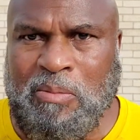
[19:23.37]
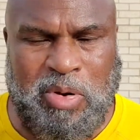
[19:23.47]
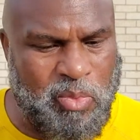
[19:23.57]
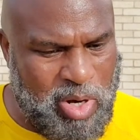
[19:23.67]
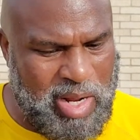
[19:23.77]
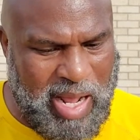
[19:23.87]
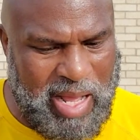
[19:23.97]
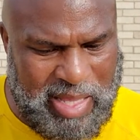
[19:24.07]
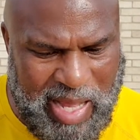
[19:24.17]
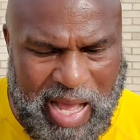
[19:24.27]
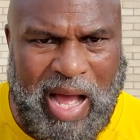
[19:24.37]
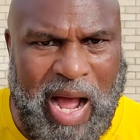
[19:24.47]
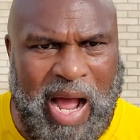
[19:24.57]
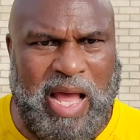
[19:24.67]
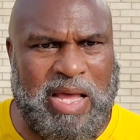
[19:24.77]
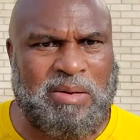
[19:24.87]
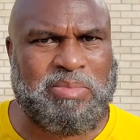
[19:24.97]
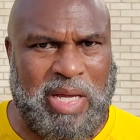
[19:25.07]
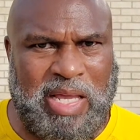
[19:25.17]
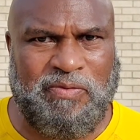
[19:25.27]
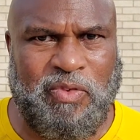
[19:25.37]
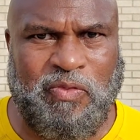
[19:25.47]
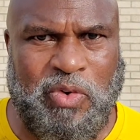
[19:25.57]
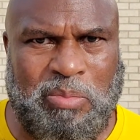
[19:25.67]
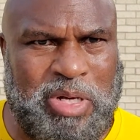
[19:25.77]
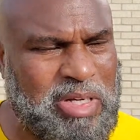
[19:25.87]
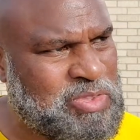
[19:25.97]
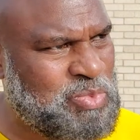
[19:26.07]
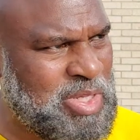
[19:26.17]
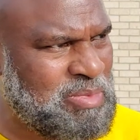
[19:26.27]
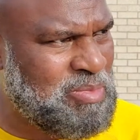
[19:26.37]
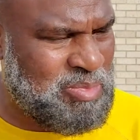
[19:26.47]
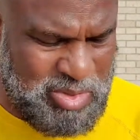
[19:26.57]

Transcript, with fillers: But what I got, I am thankful for because we,